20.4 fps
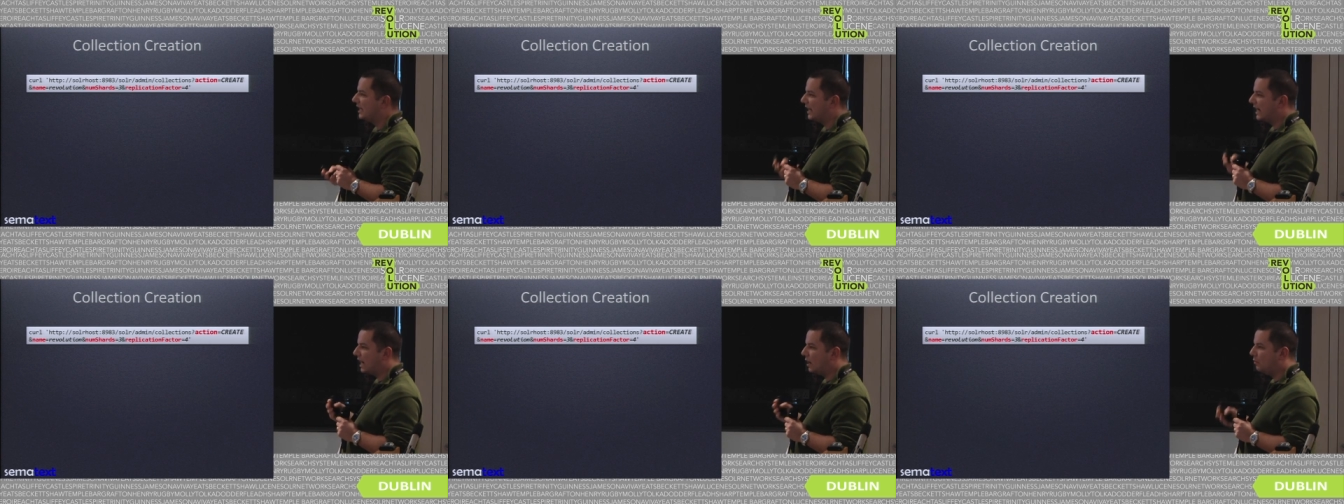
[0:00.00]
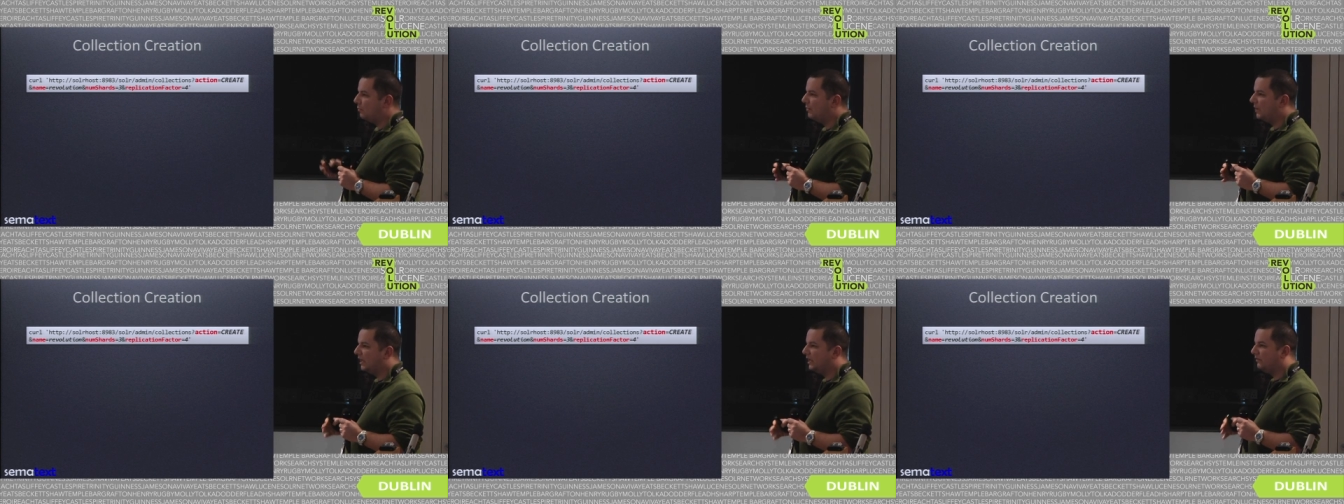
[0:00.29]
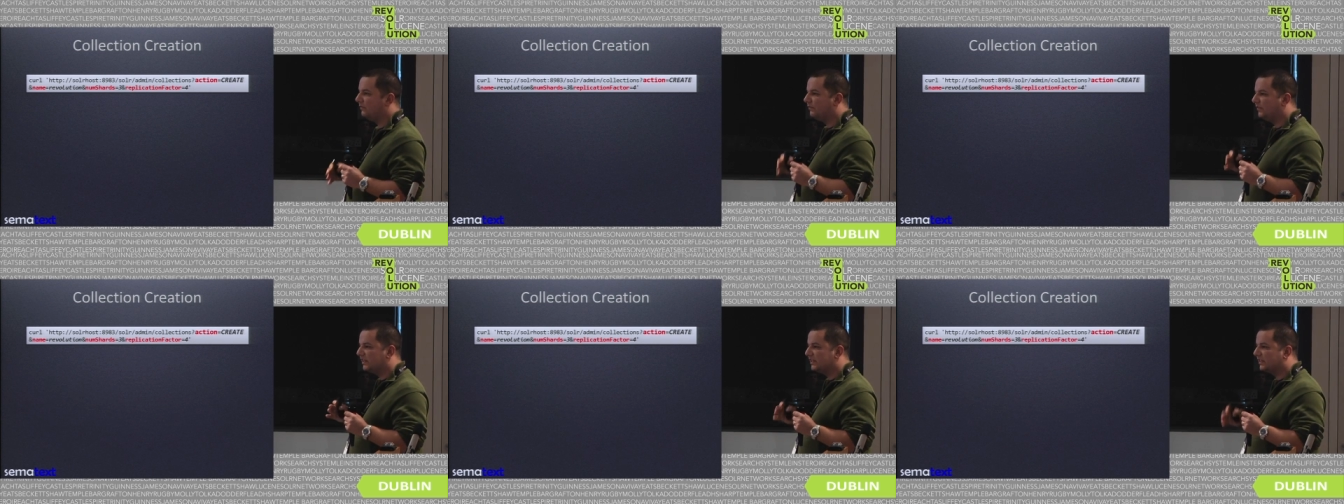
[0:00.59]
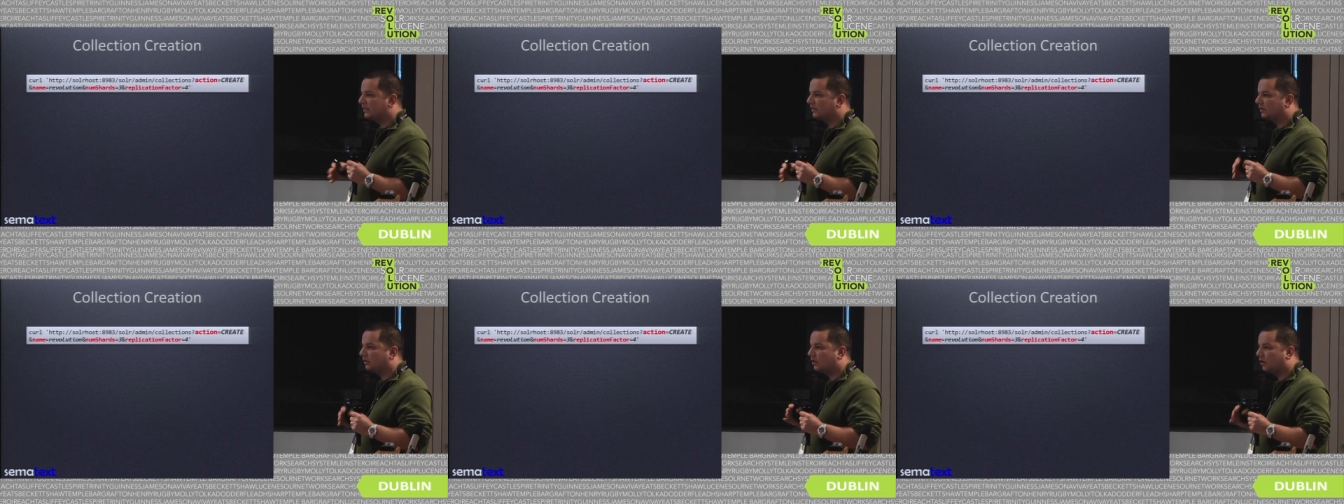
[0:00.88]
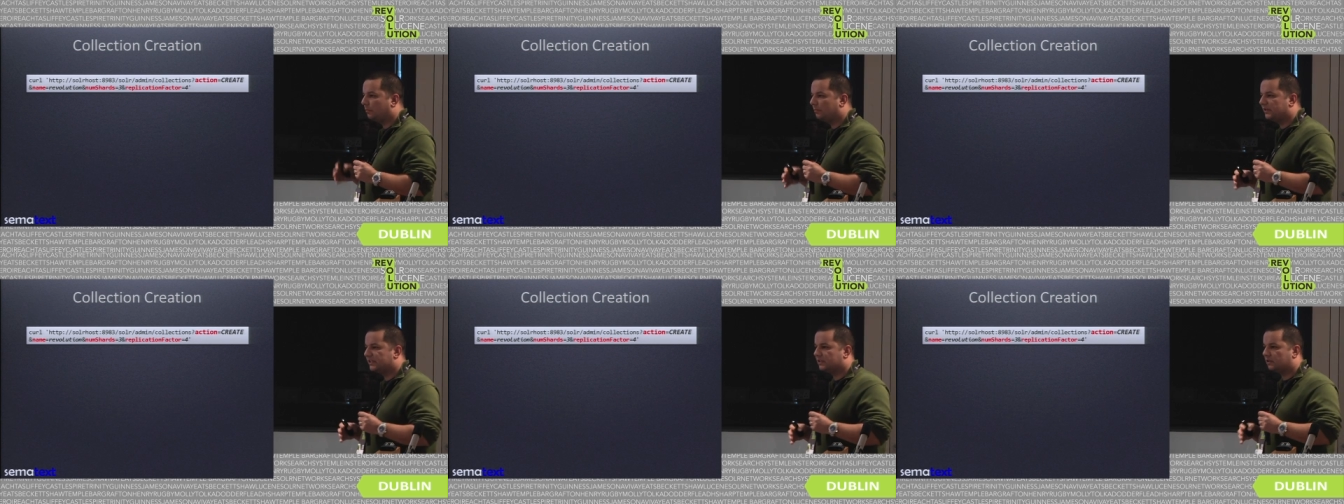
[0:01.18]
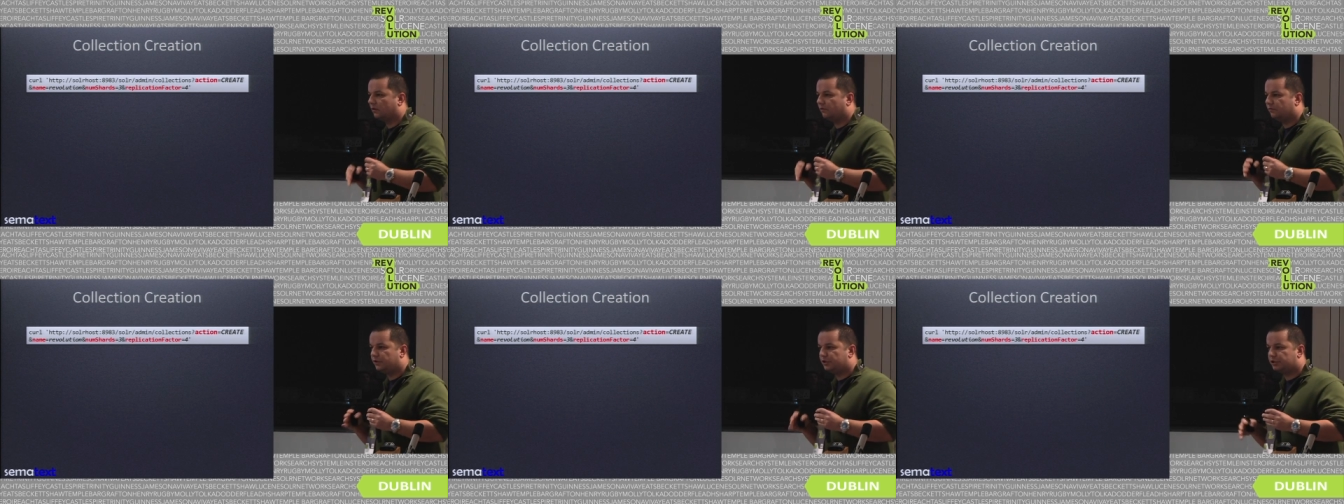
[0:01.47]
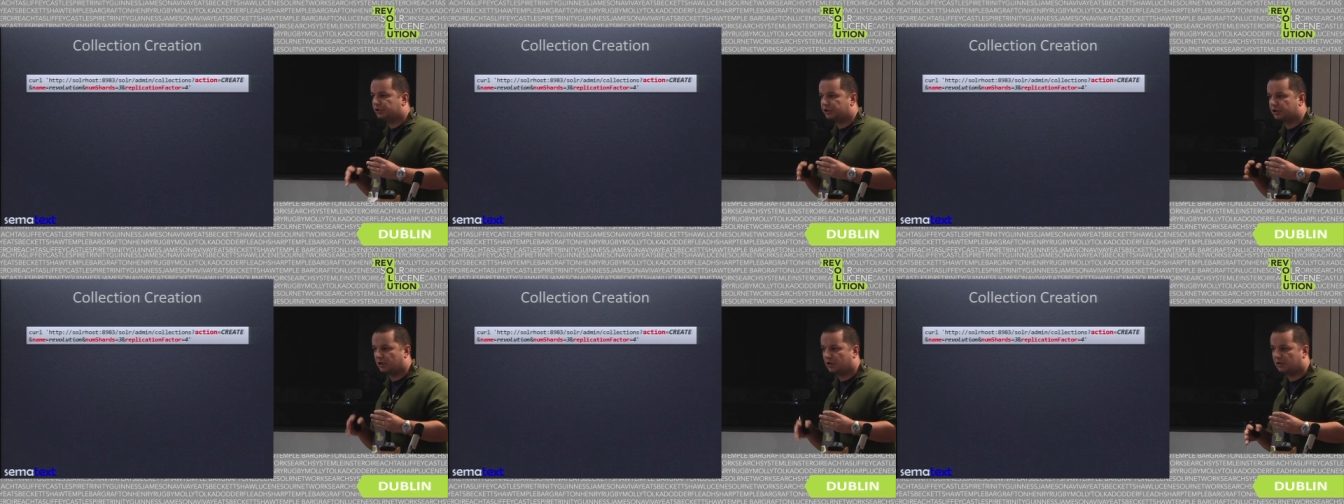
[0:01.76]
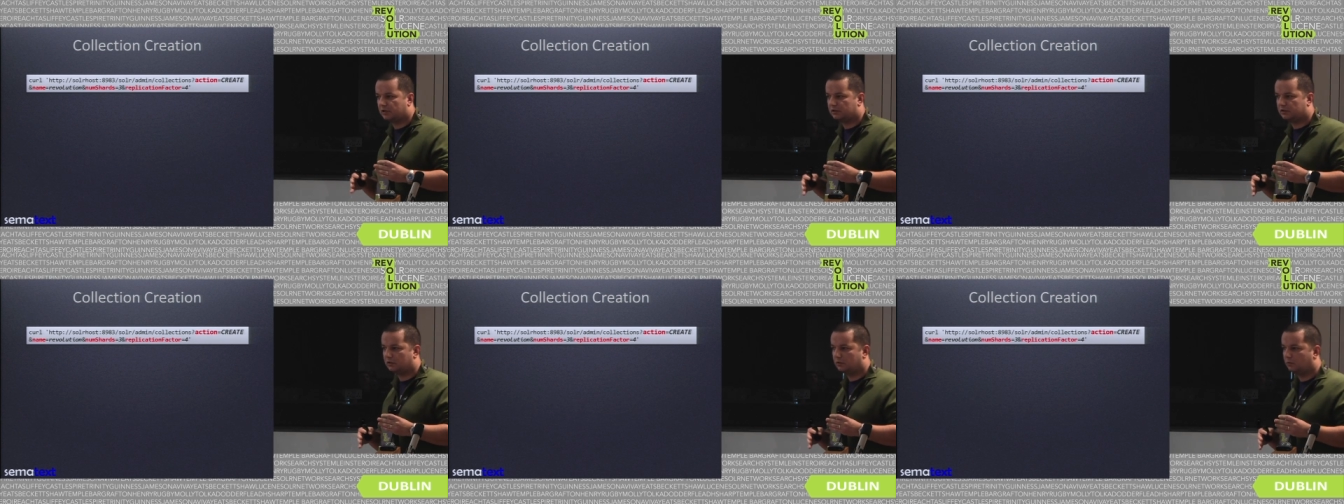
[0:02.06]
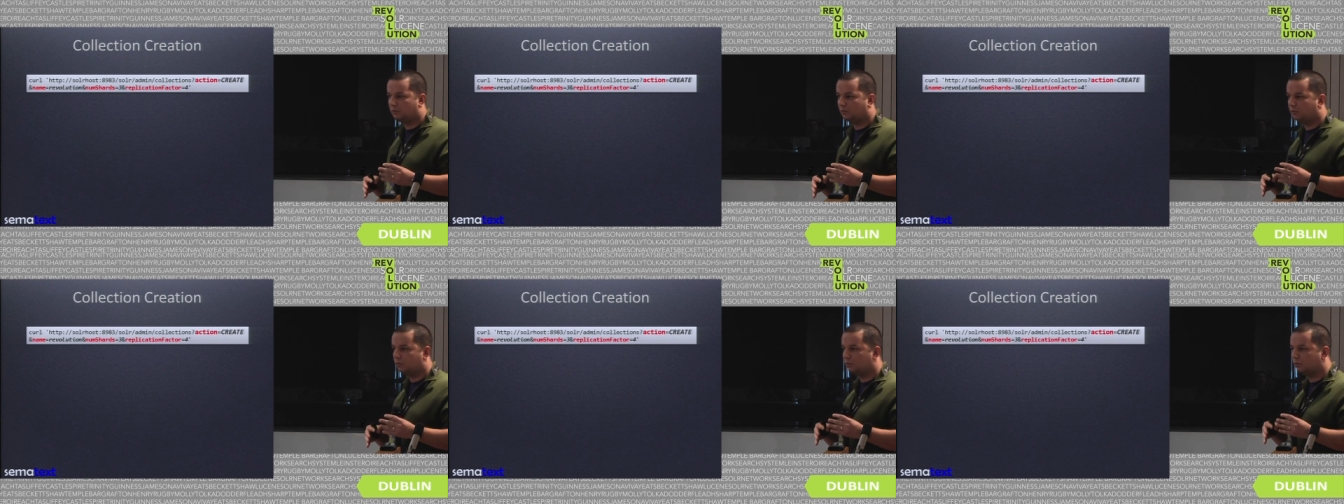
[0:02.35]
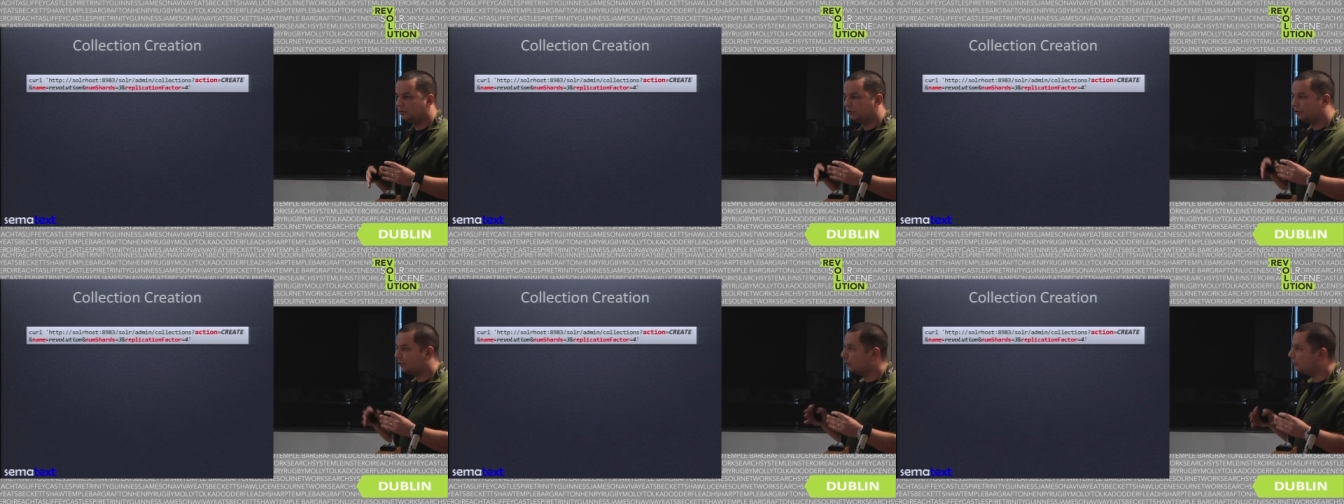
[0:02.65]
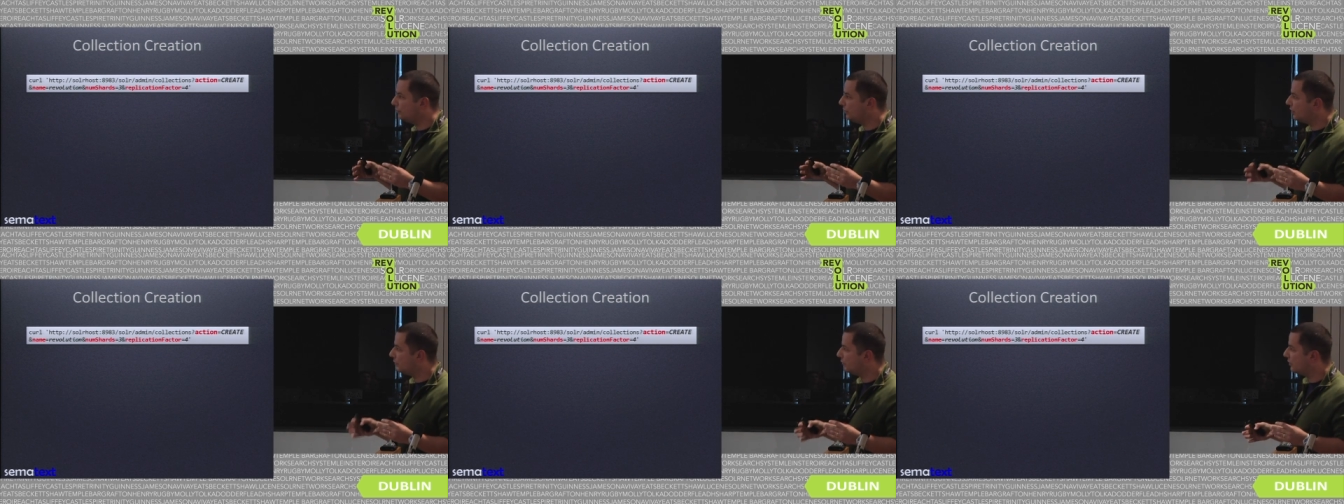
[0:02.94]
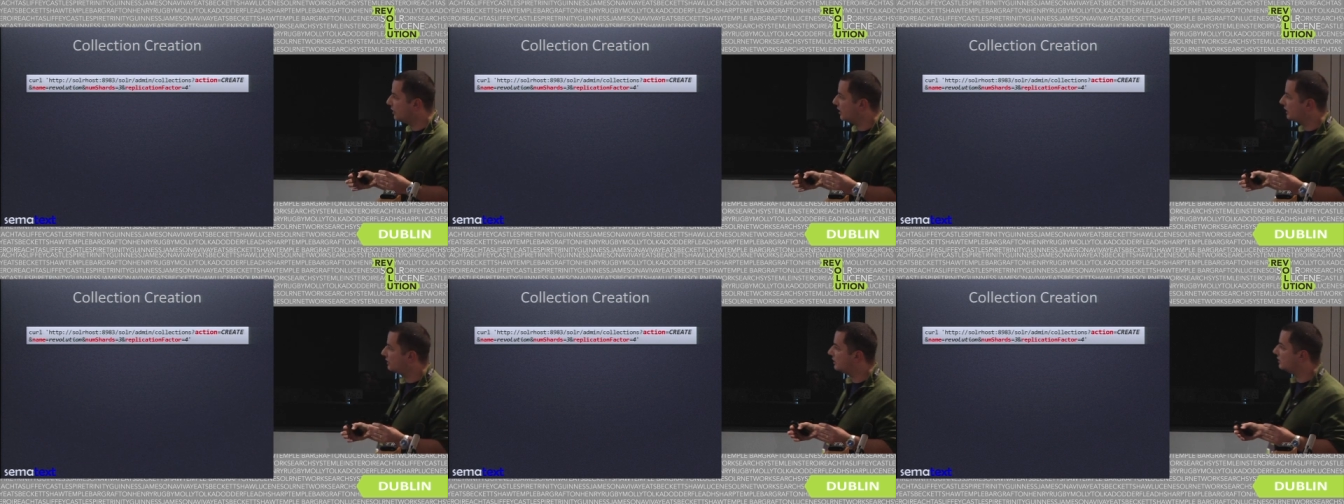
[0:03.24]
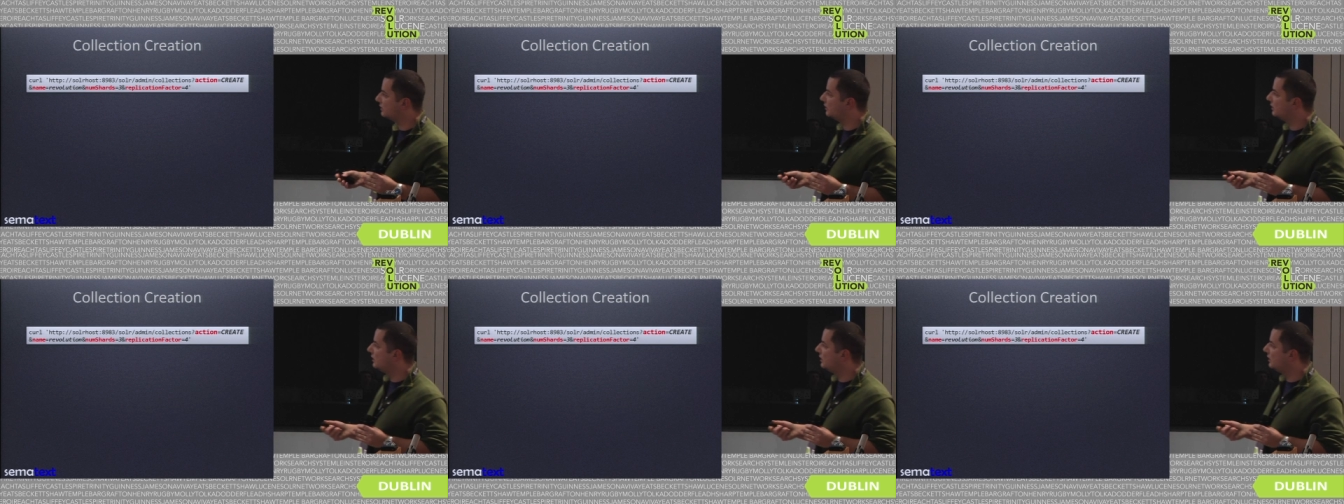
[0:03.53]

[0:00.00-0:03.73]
how many physical copies of each shard should be created.